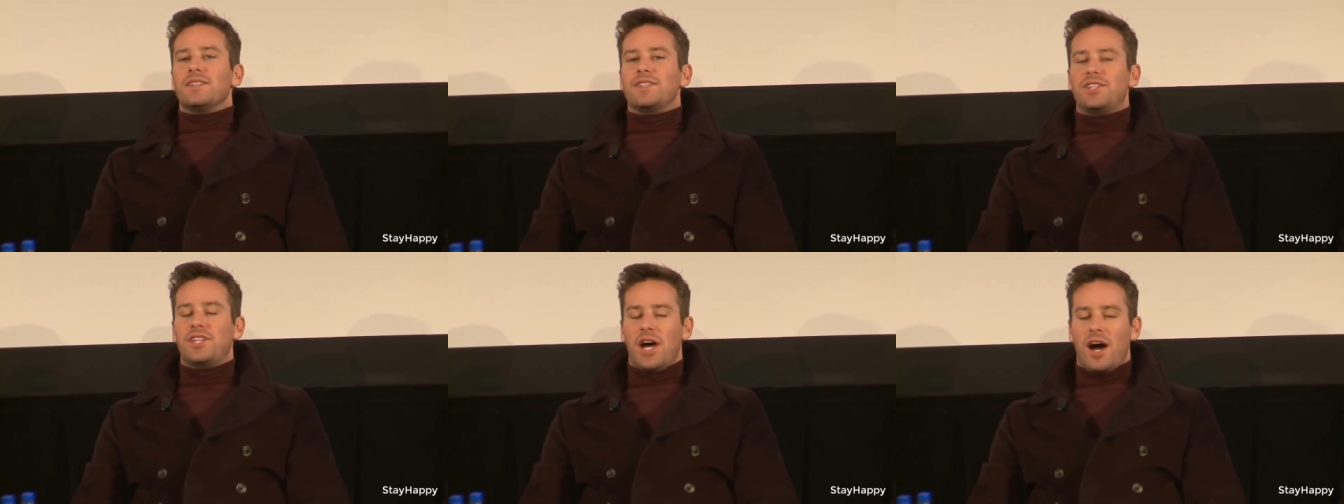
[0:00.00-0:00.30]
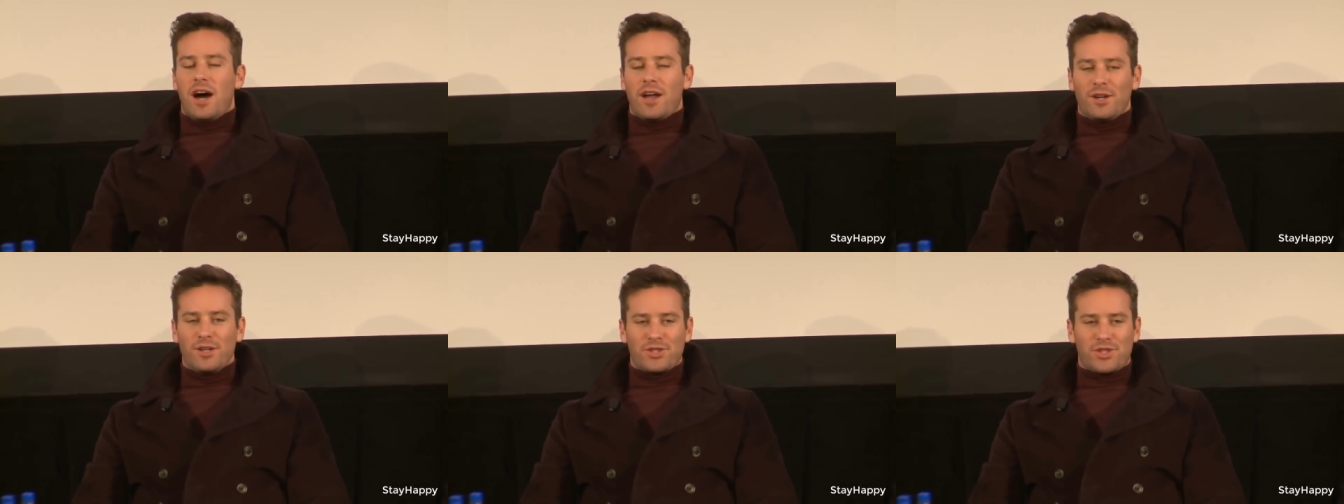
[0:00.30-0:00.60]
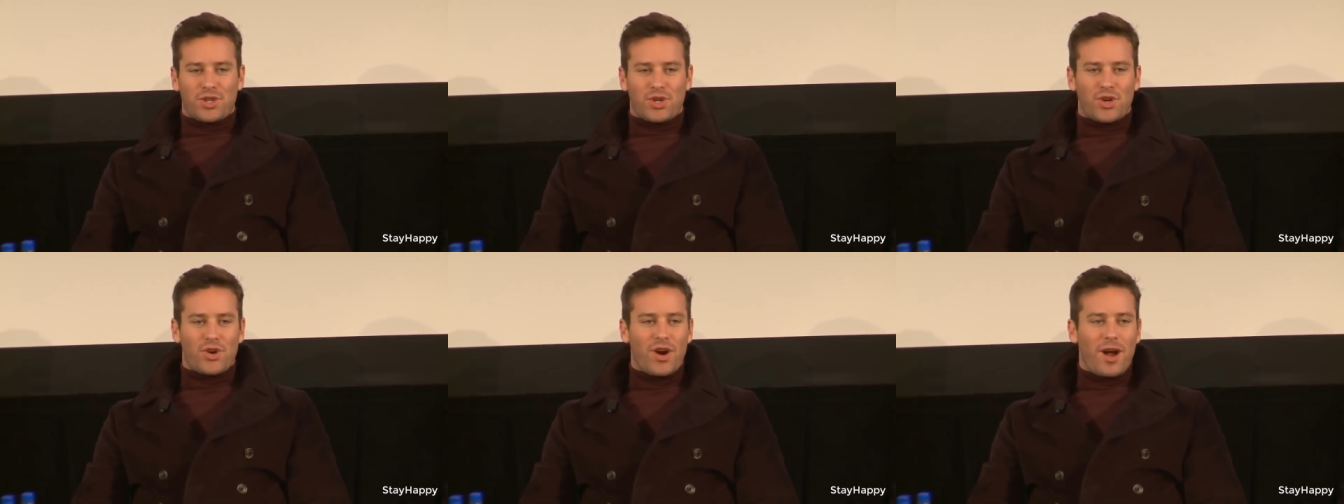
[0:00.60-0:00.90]
I
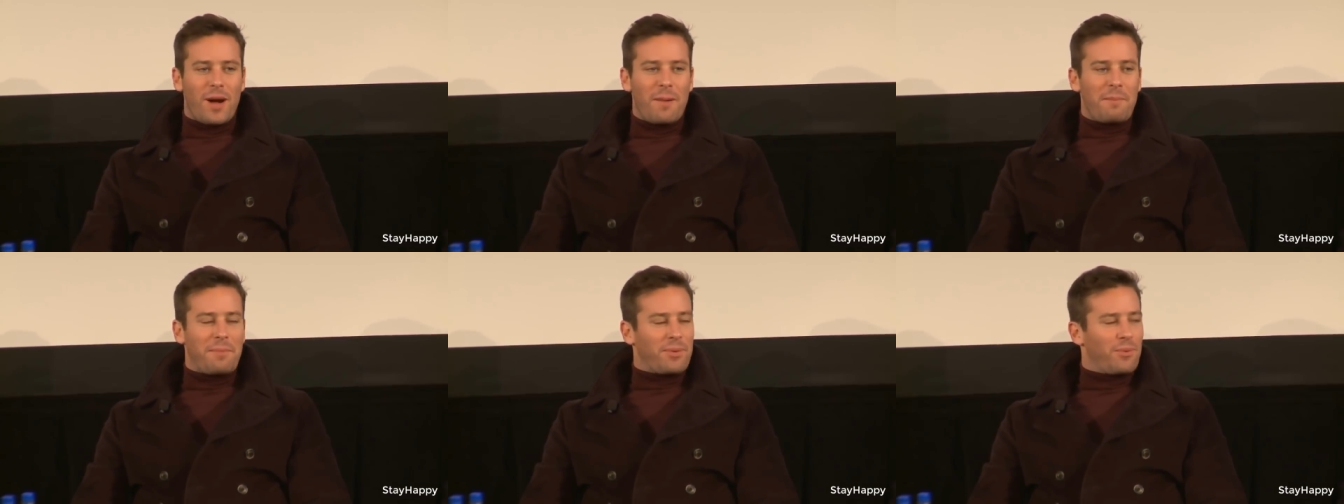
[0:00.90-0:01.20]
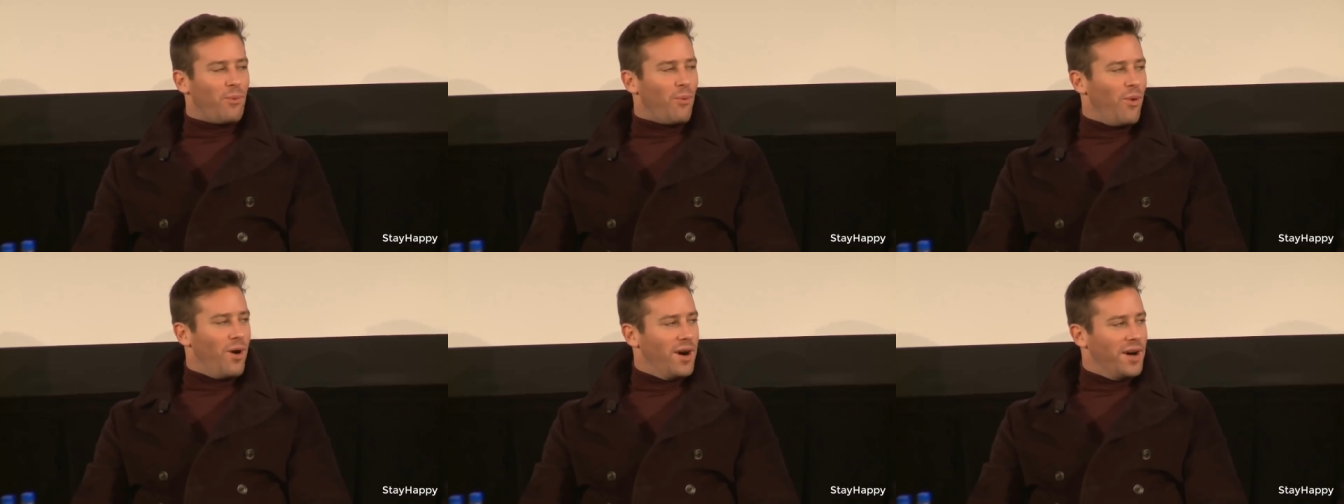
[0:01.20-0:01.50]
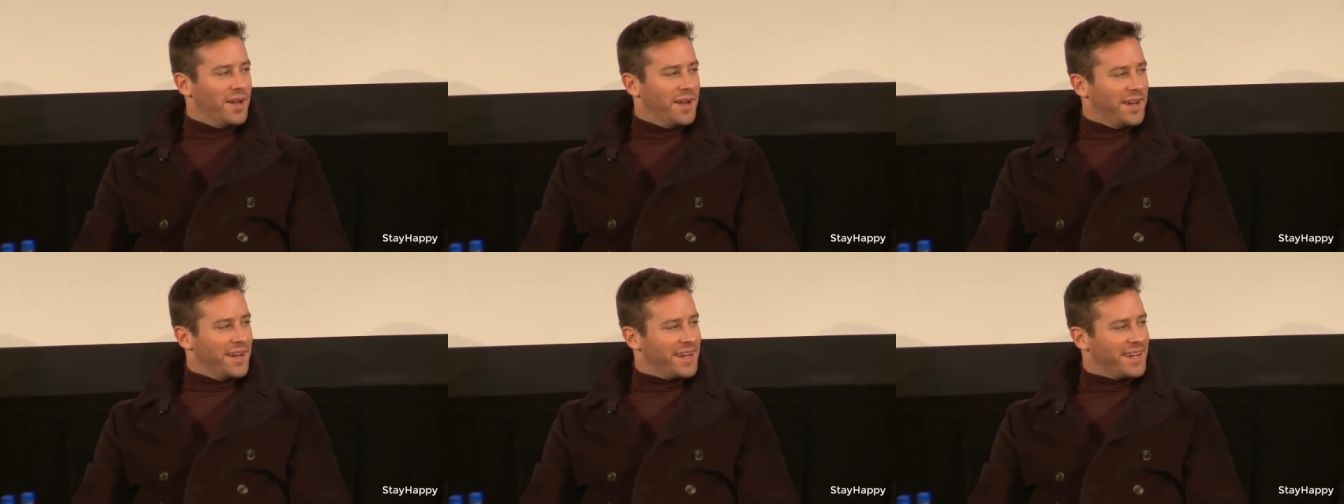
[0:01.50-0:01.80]
Donald the, Trump I picked the
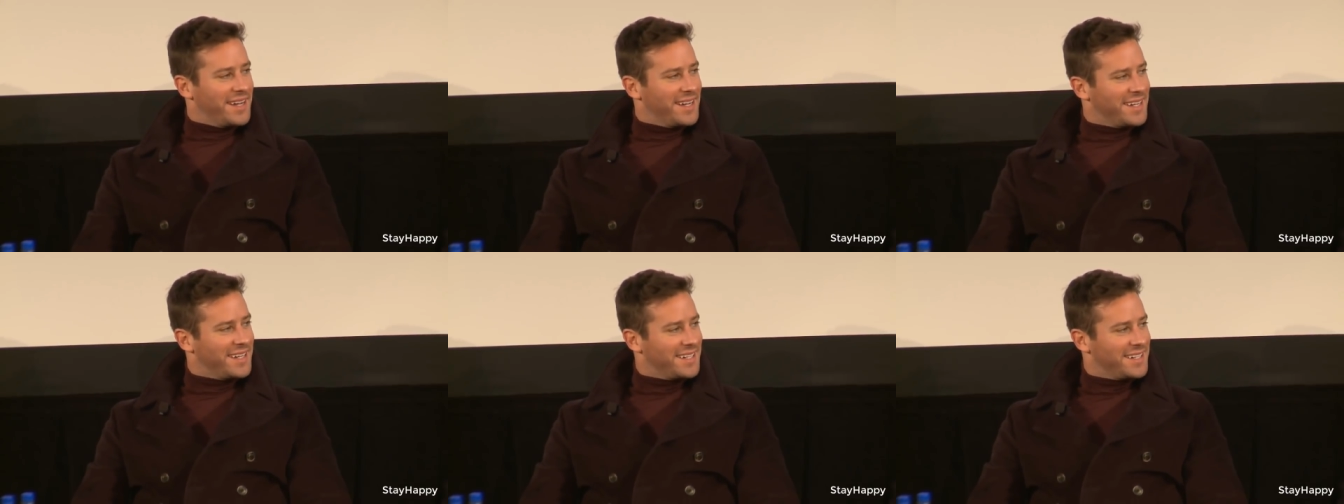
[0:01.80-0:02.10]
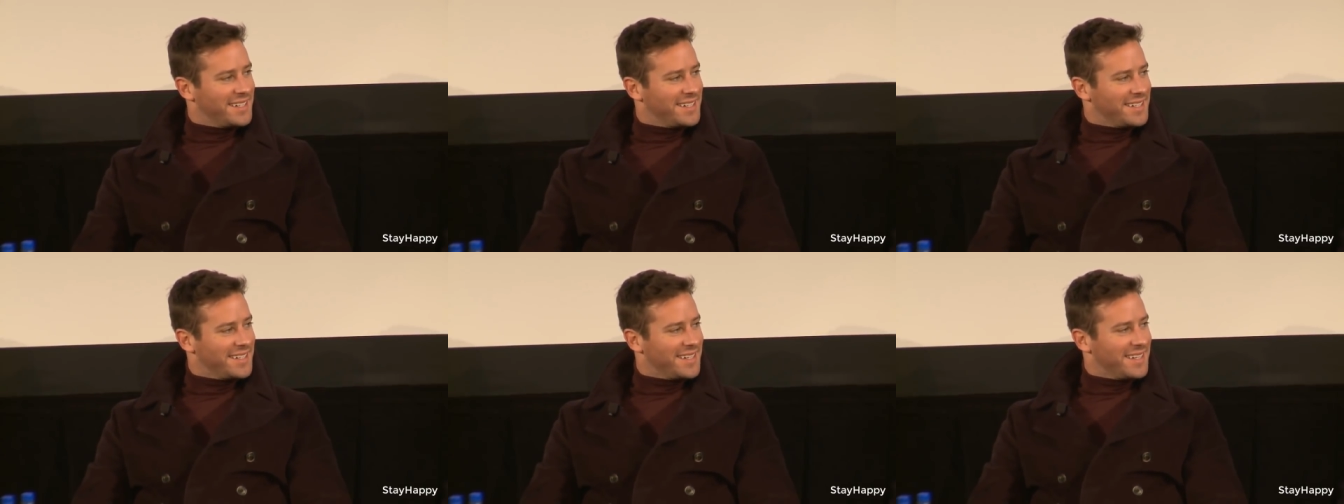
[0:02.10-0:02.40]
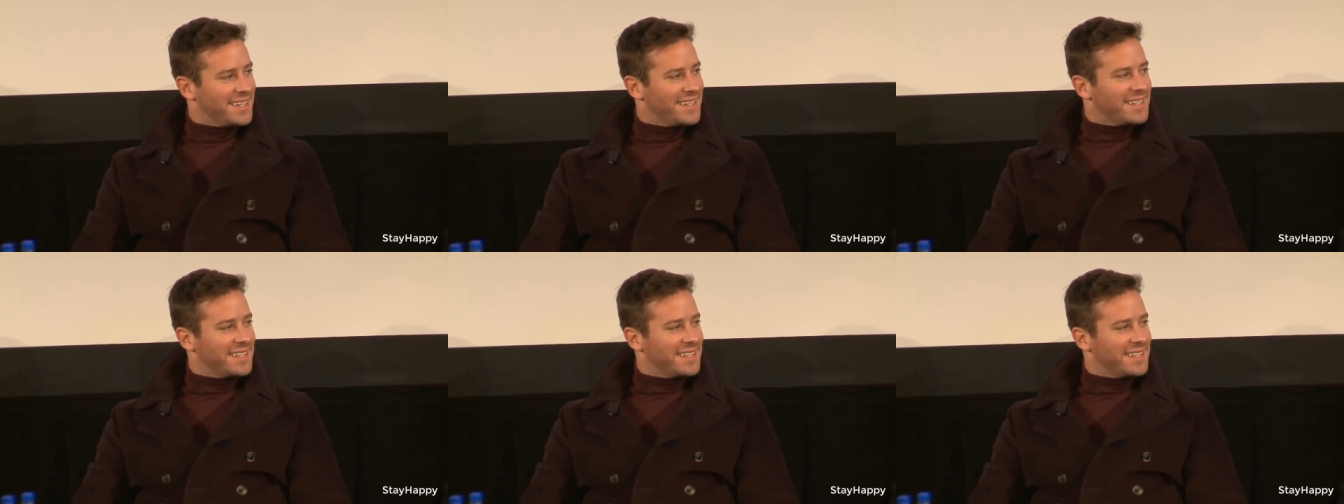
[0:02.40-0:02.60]
imperial villa